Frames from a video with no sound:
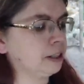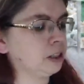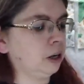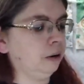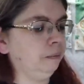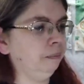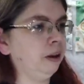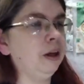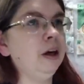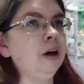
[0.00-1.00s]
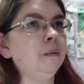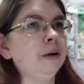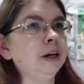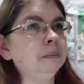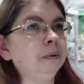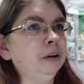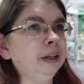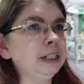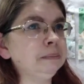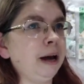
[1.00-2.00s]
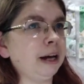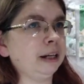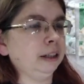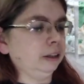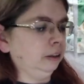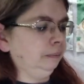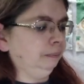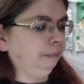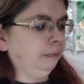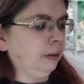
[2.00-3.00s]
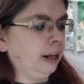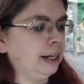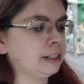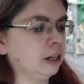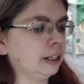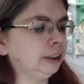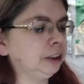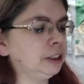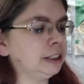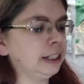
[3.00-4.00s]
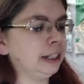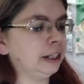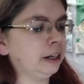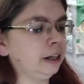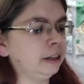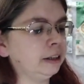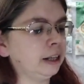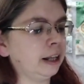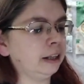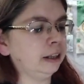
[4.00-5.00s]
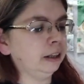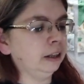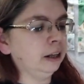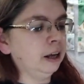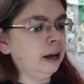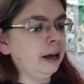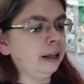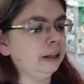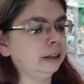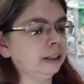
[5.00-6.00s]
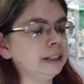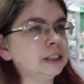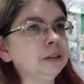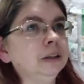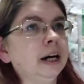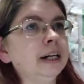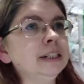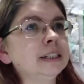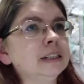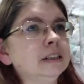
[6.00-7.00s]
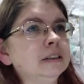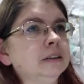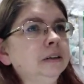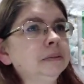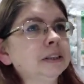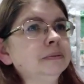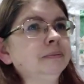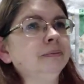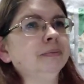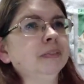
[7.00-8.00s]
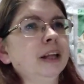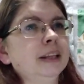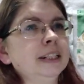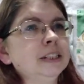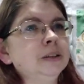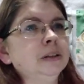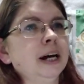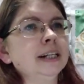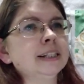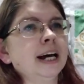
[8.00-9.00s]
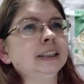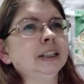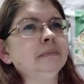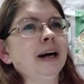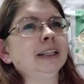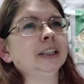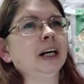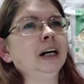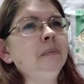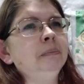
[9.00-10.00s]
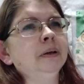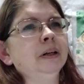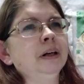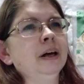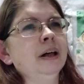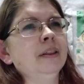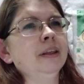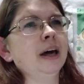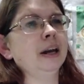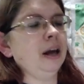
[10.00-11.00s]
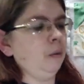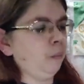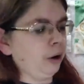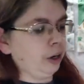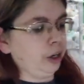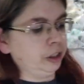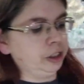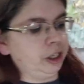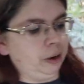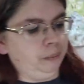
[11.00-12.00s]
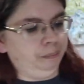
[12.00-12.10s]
So when you pull these back a little, as long as you see here that these two lines, oops, that these two lines actually match up, then we're good to go.